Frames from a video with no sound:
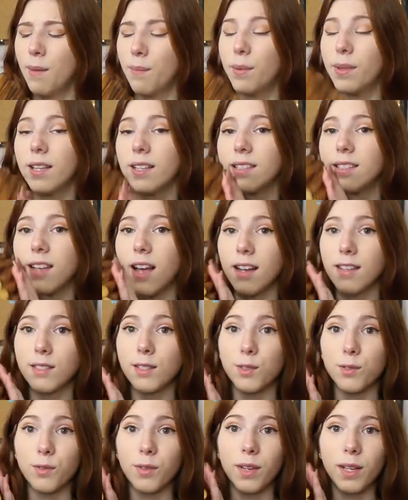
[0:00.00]
But this size
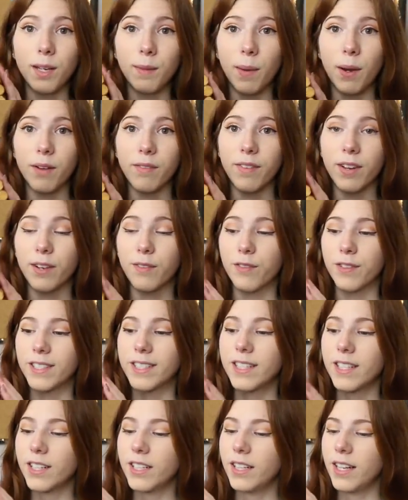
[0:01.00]
is really perfect for
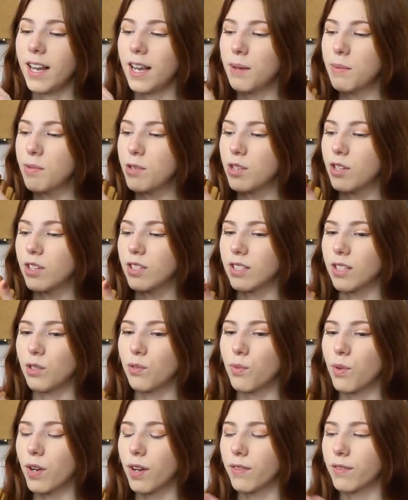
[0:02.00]
Syrian hamsters and
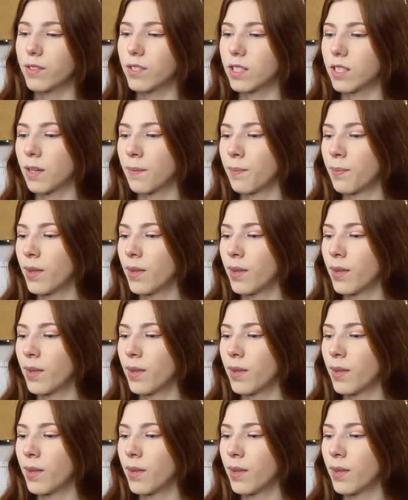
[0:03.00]
dwarfs.